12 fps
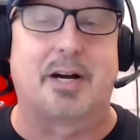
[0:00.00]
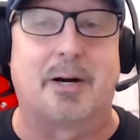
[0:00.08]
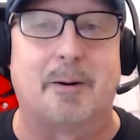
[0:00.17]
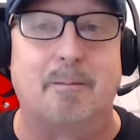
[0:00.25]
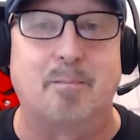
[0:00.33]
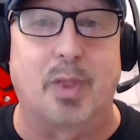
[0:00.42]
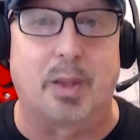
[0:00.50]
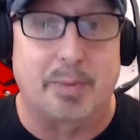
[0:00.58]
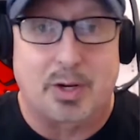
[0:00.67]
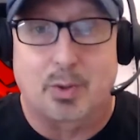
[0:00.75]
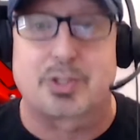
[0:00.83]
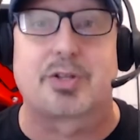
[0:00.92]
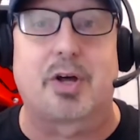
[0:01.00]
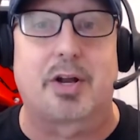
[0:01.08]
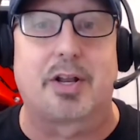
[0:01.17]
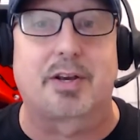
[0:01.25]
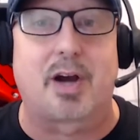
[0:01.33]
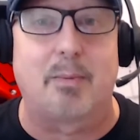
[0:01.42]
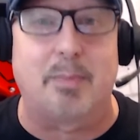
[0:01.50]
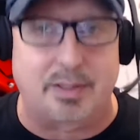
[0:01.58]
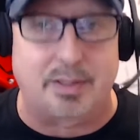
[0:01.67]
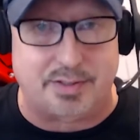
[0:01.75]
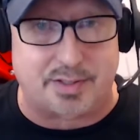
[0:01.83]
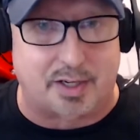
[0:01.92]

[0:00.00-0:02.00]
Let me know what you thought in the comments.